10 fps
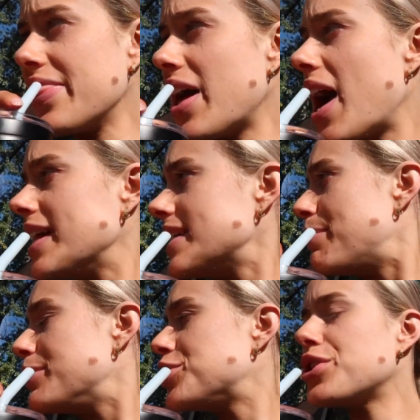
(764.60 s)
The high
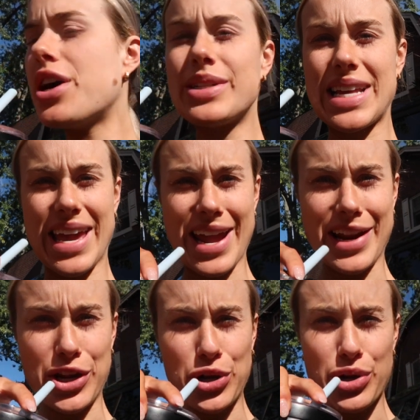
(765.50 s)
temperature though is like
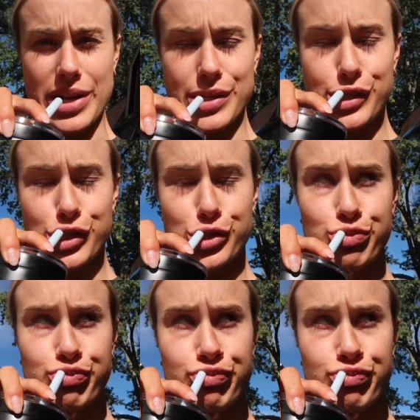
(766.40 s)
80 degrees.